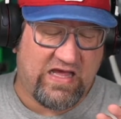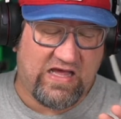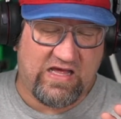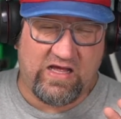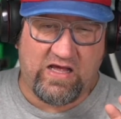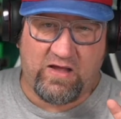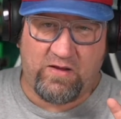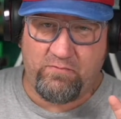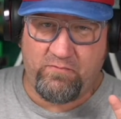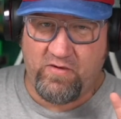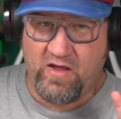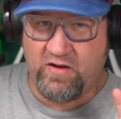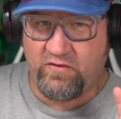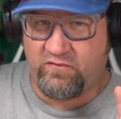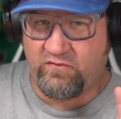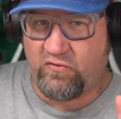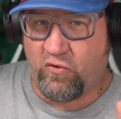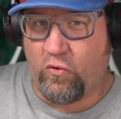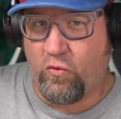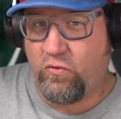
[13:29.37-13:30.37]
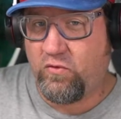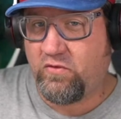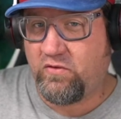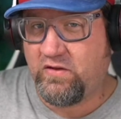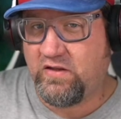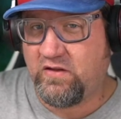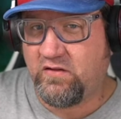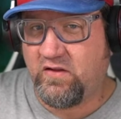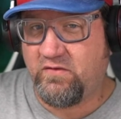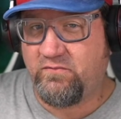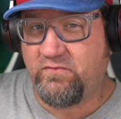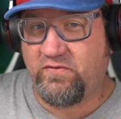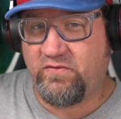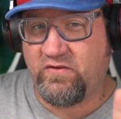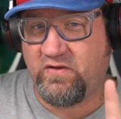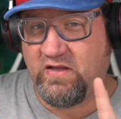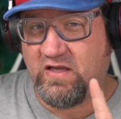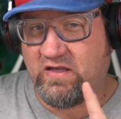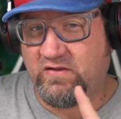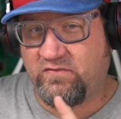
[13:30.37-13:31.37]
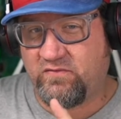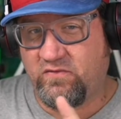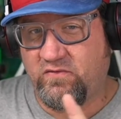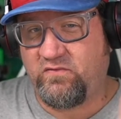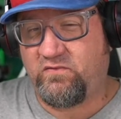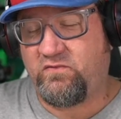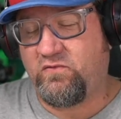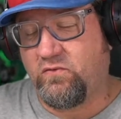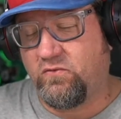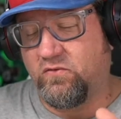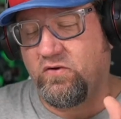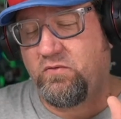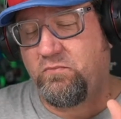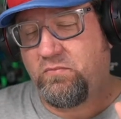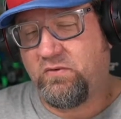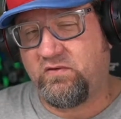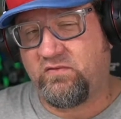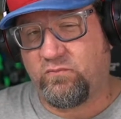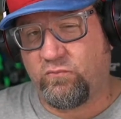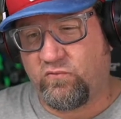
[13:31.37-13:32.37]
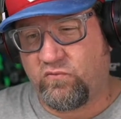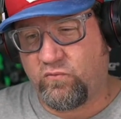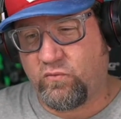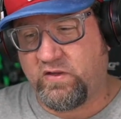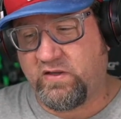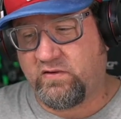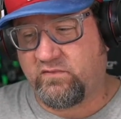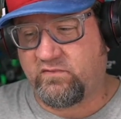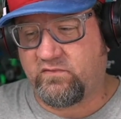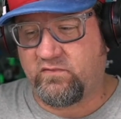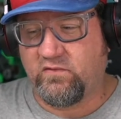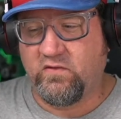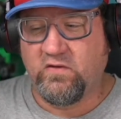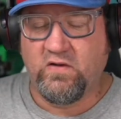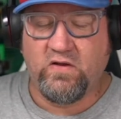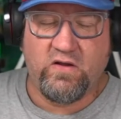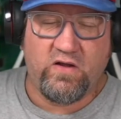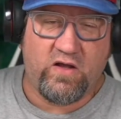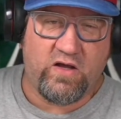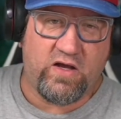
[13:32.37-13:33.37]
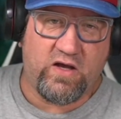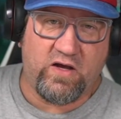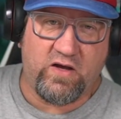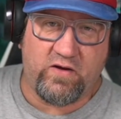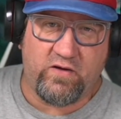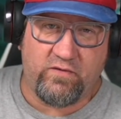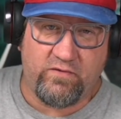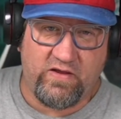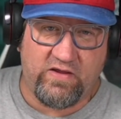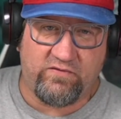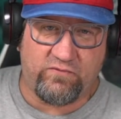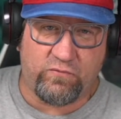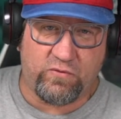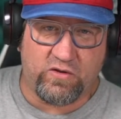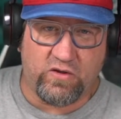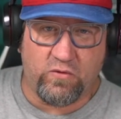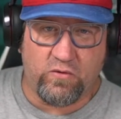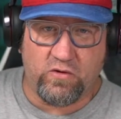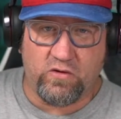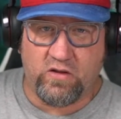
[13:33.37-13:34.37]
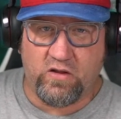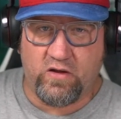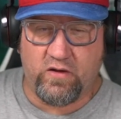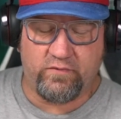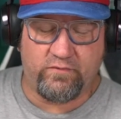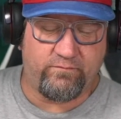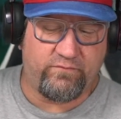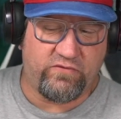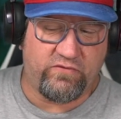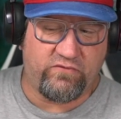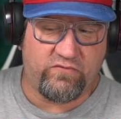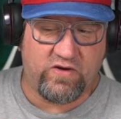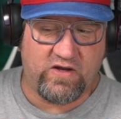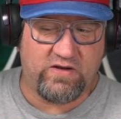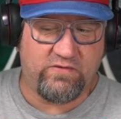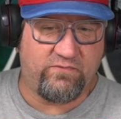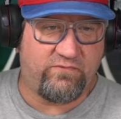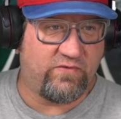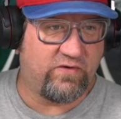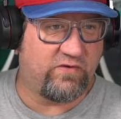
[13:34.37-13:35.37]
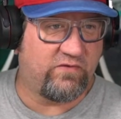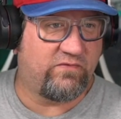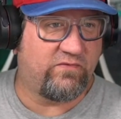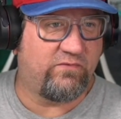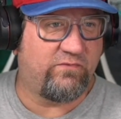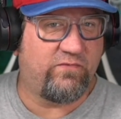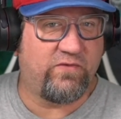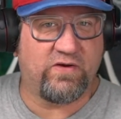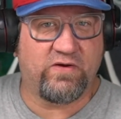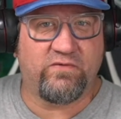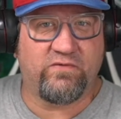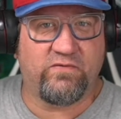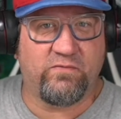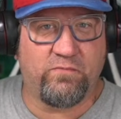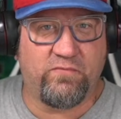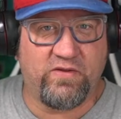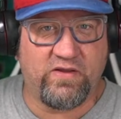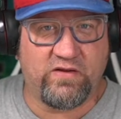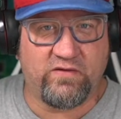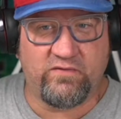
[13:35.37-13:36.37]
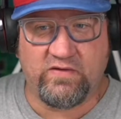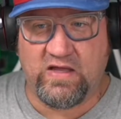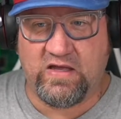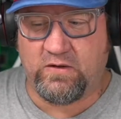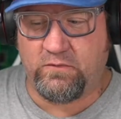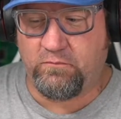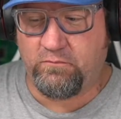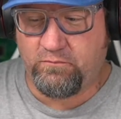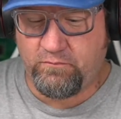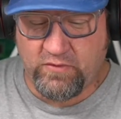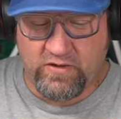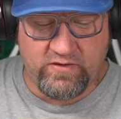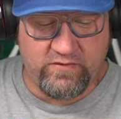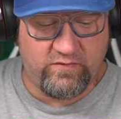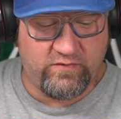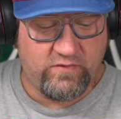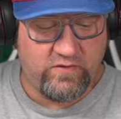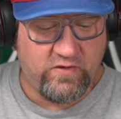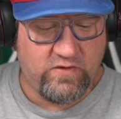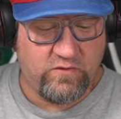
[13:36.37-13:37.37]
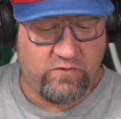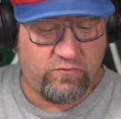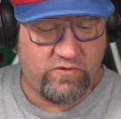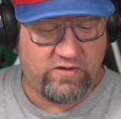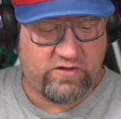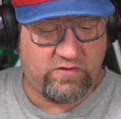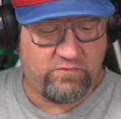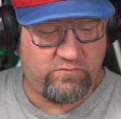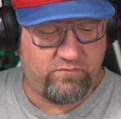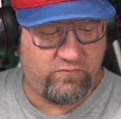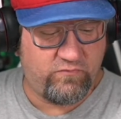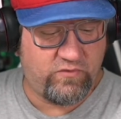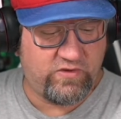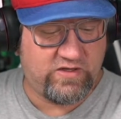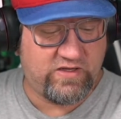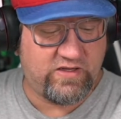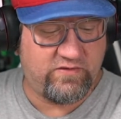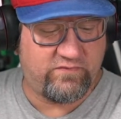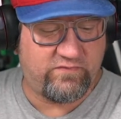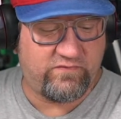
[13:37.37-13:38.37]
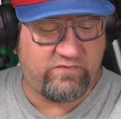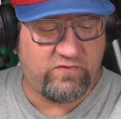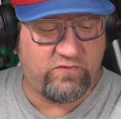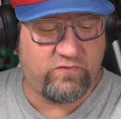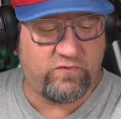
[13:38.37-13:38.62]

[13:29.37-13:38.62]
I'm not totally in love with it yet, so there's still going to be some tweaks as we go along to try to figure some things out. But we can still